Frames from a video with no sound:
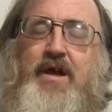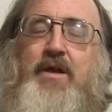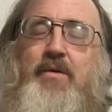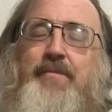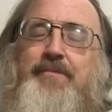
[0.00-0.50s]

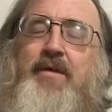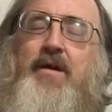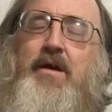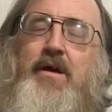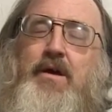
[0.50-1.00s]
Anyway,
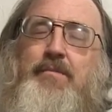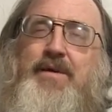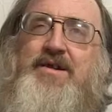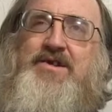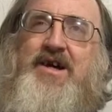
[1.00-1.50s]

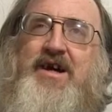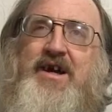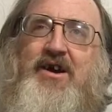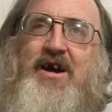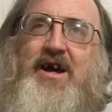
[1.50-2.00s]
but
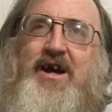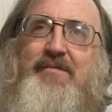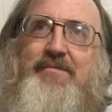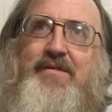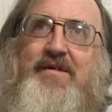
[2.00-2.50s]
here I
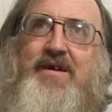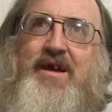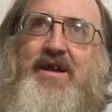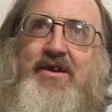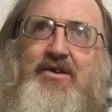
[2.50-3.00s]
am,
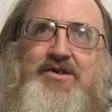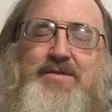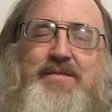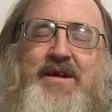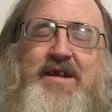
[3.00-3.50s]
and he
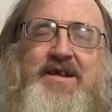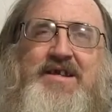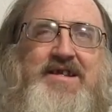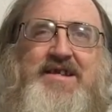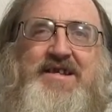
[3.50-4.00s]
looks at me, and
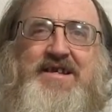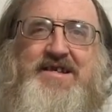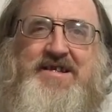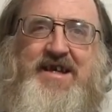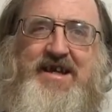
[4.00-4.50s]
he
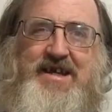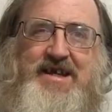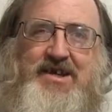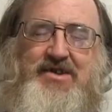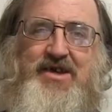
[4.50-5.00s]
doesn't say
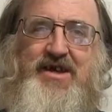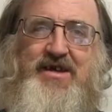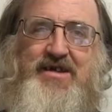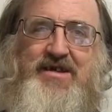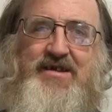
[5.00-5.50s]
anything
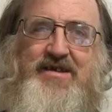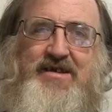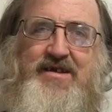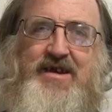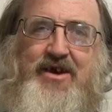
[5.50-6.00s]

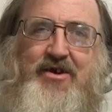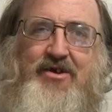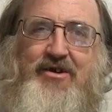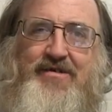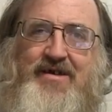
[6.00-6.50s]
at
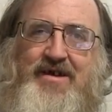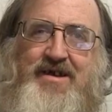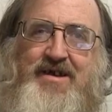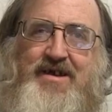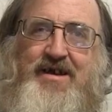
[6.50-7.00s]
all.
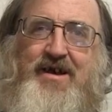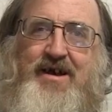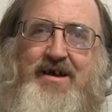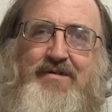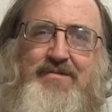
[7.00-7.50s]

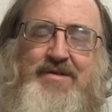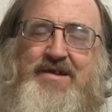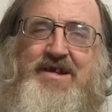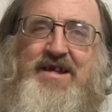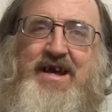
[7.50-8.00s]

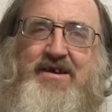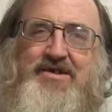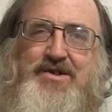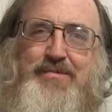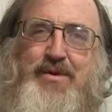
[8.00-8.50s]
He doesn't
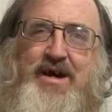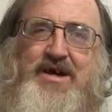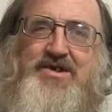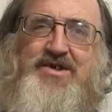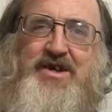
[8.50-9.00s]
act
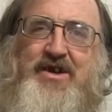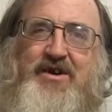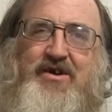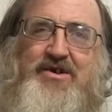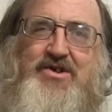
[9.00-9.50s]
surprised at
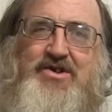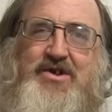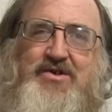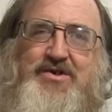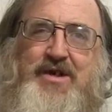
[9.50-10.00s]
all. He
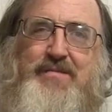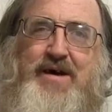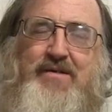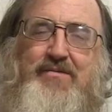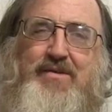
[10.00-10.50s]
just goes on
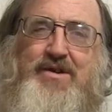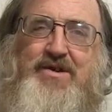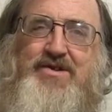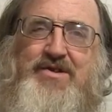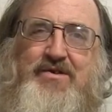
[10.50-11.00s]
about what
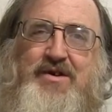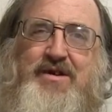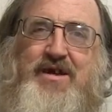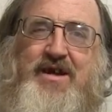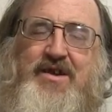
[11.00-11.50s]
he's
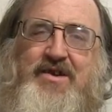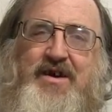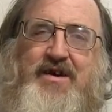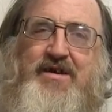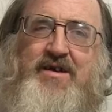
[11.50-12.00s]
doing, and
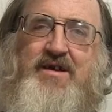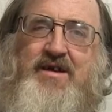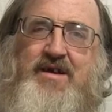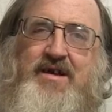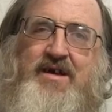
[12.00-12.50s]

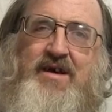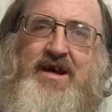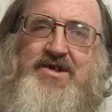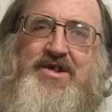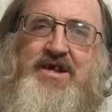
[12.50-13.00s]

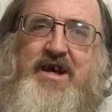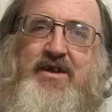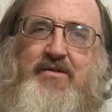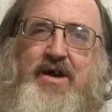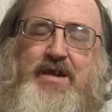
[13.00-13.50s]
I sit
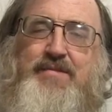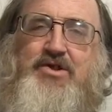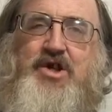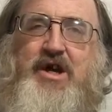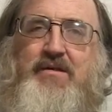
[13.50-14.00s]
down and write him a
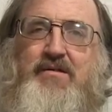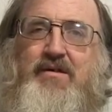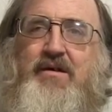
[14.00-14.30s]
check.